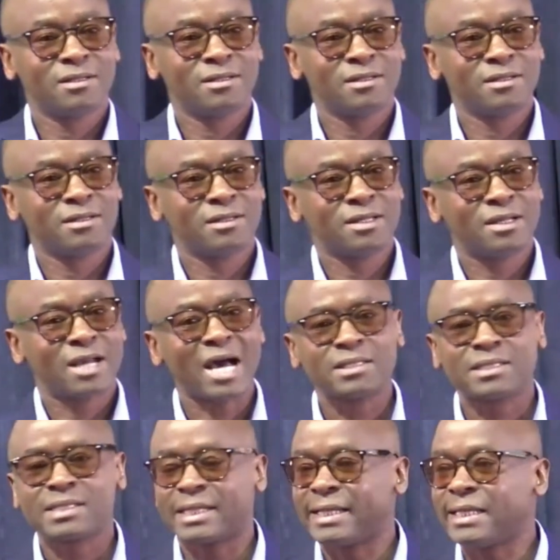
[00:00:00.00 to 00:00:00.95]
has
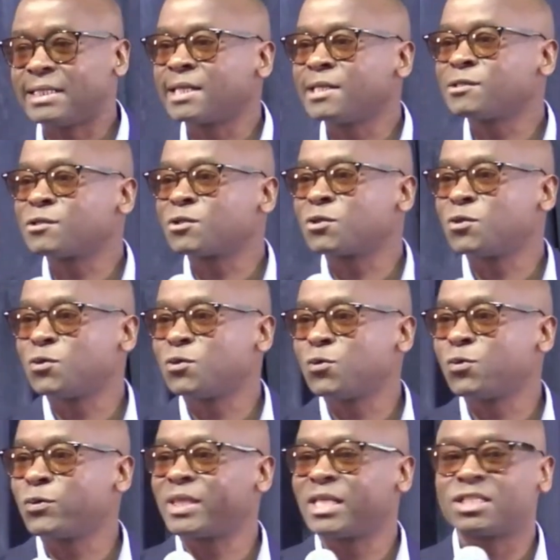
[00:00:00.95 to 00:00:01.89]
little to do
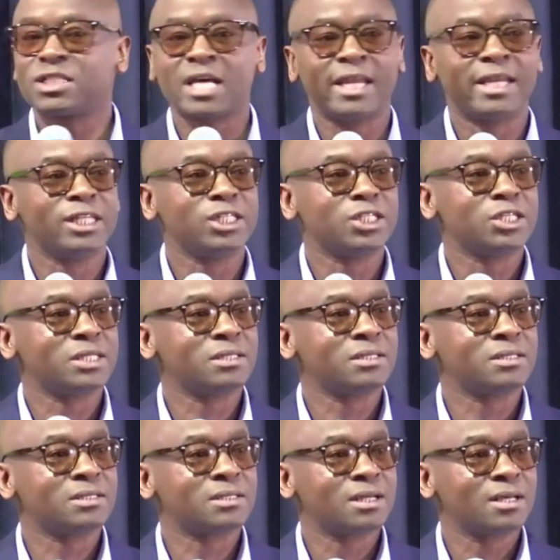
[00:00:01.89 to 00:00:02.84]
with the challenges
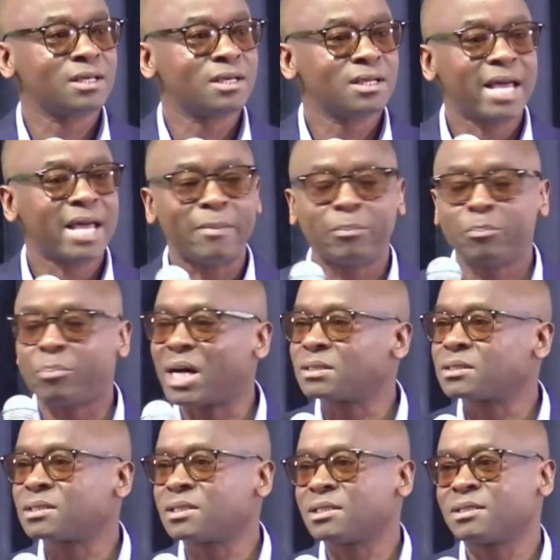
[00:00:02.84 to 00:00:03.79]
that
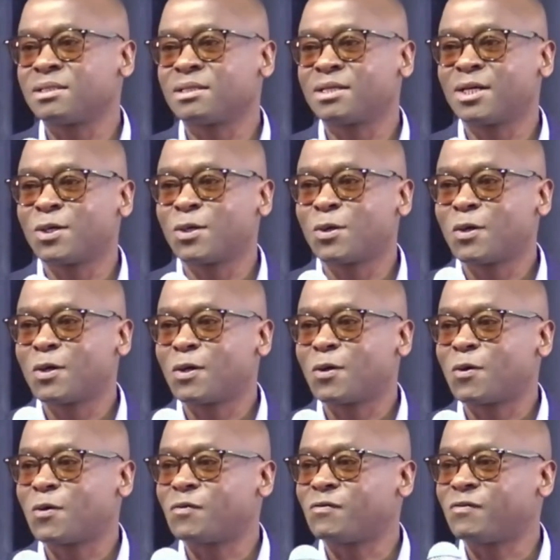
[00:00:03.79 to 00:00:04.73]
parcel
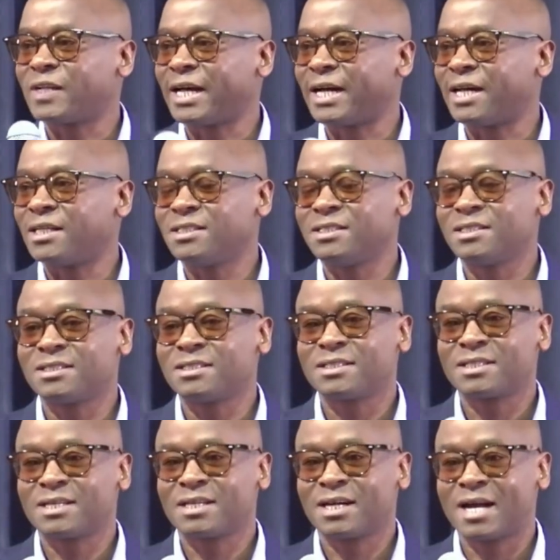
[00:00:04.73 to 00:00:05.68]
of land
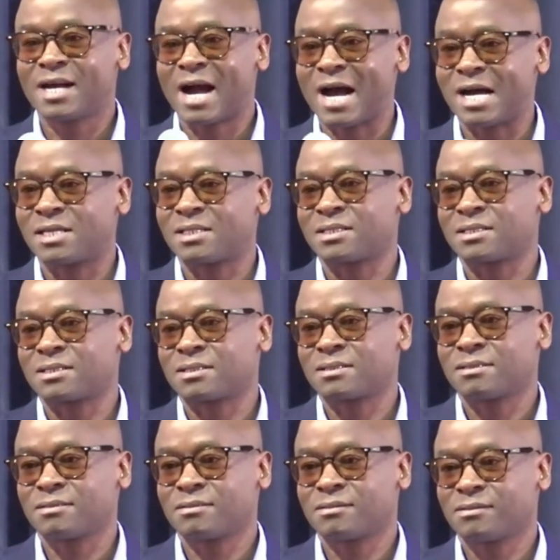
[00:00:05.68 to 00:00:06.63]
has.
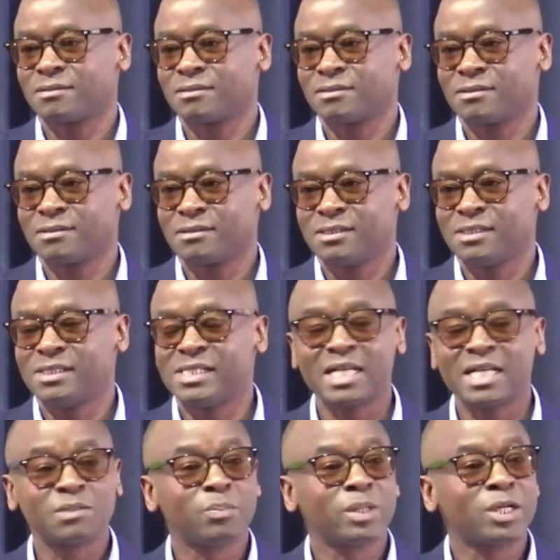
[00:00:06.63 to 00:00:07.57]
It's just
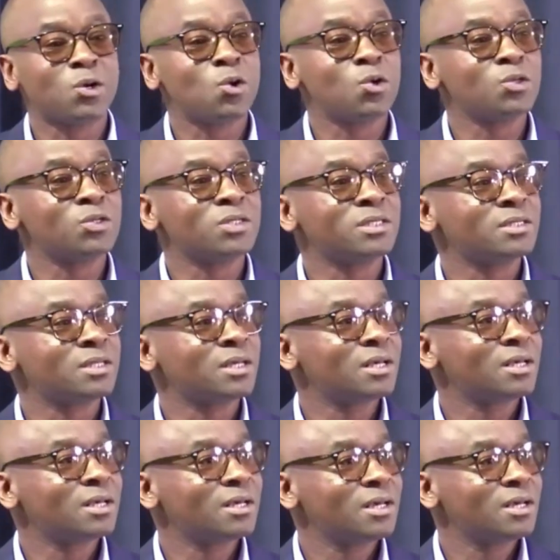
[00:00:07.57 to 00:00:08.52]
because
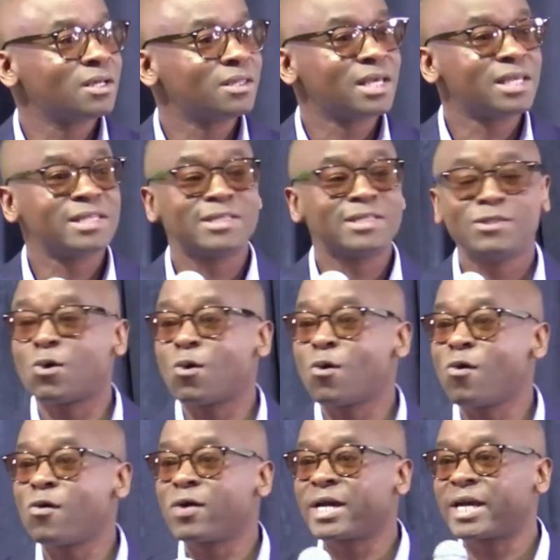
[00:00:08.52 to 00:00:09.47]
there is no
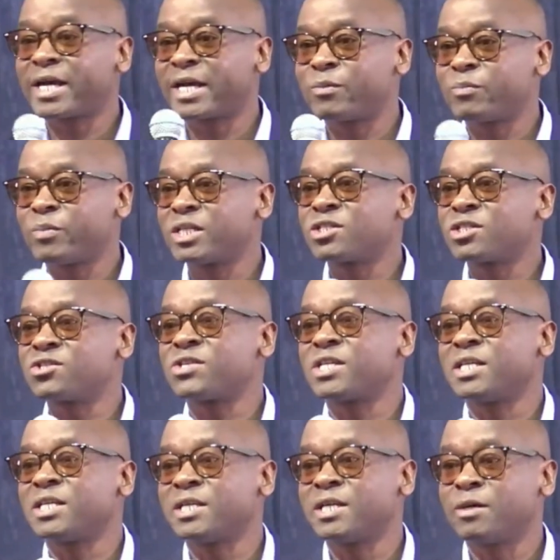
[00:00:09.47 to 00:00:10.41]
chemistry
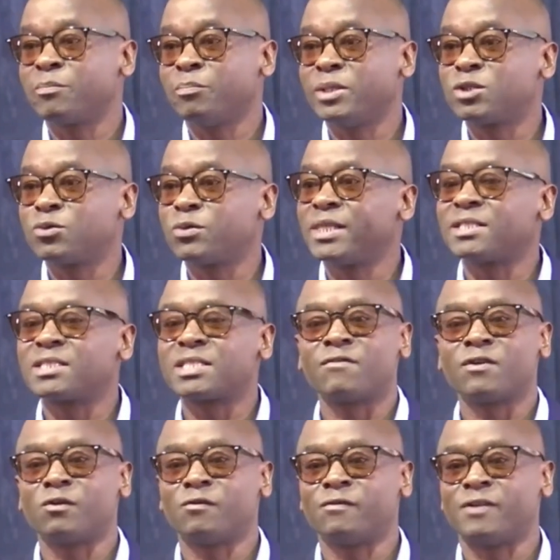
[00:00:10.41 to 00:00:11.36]
between the seven
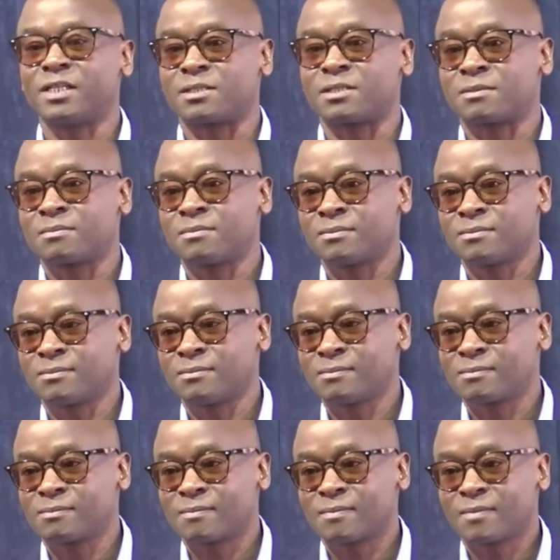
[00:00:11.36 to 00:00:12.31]
of us.
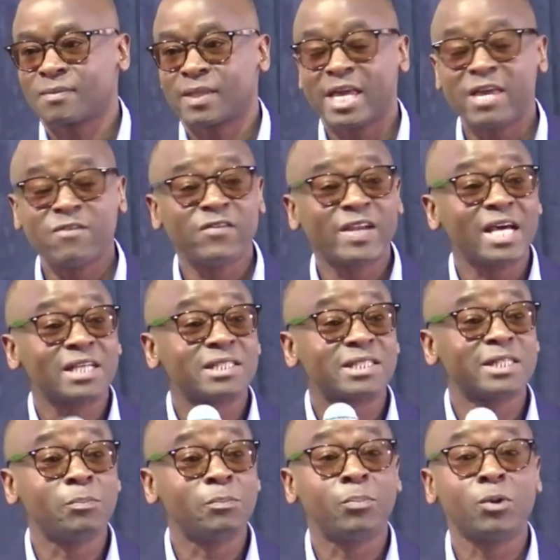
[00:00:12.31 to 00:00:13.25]
Even a
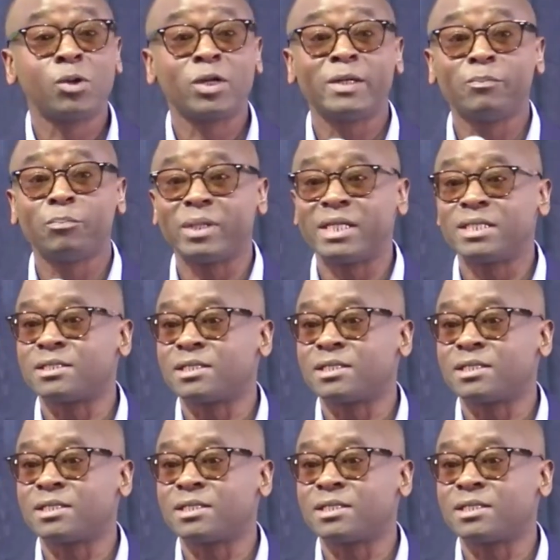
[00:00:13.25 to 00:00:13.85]
simple meeting,